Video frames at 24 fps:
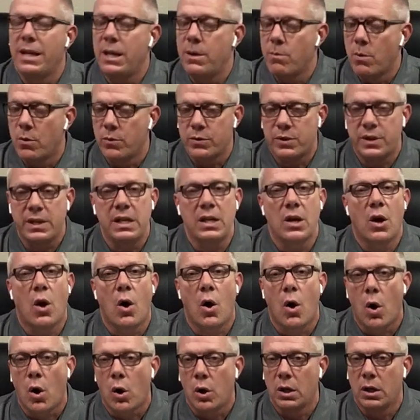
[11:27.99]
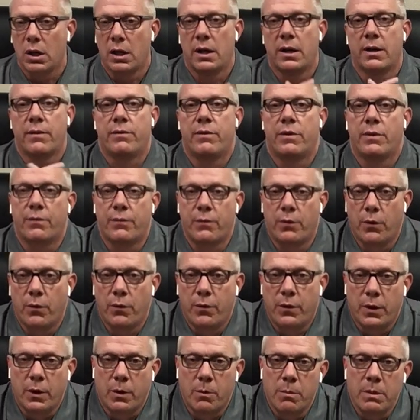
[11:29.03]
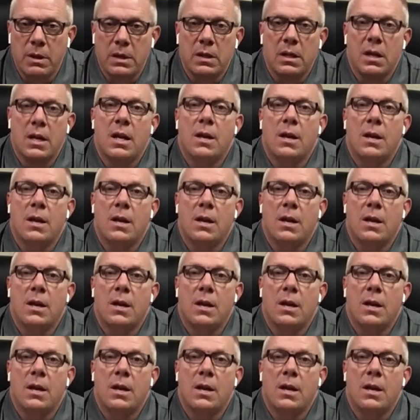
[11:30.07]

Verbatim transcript: He won't see all of the fulfillment,